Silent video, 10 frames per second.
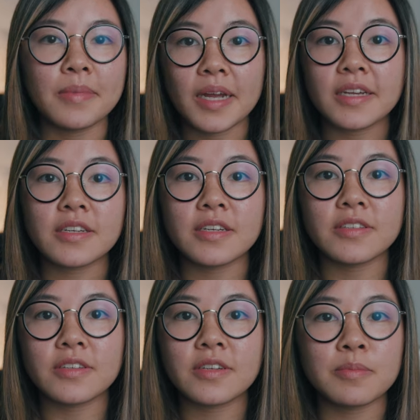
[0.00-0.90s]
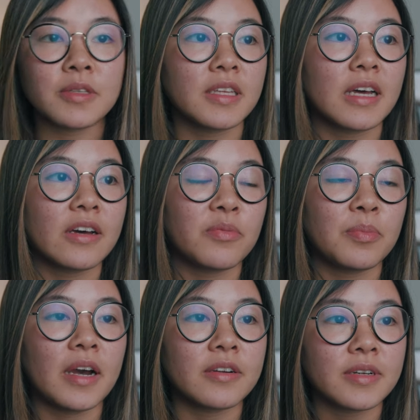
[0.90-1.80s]
mic is completely out of
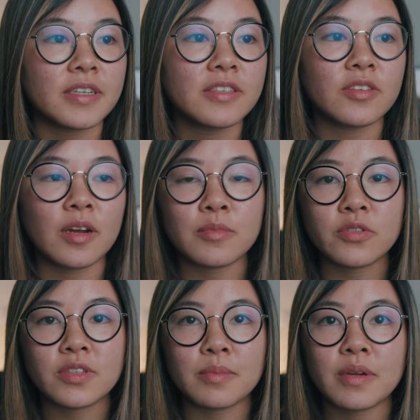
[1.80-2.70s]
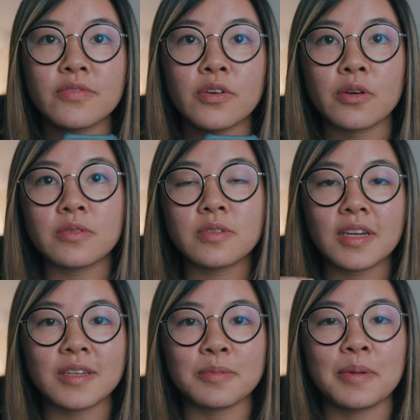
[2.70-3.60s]
battery, so I'm using my phone
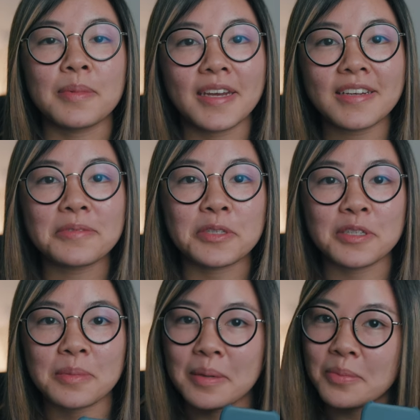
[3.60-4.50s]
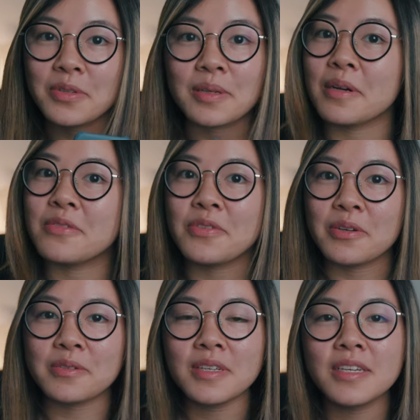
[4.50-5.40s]
as my mic, which is why I'm holding my
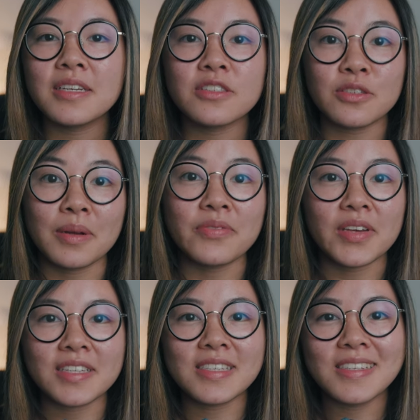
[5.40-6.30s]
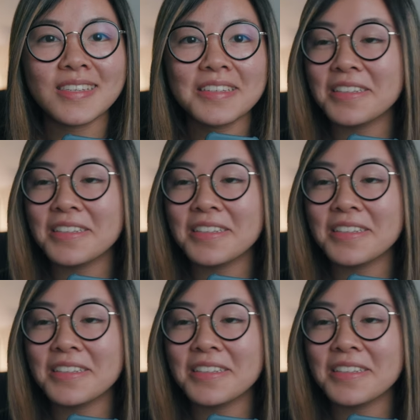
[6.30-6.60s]
phone to my face.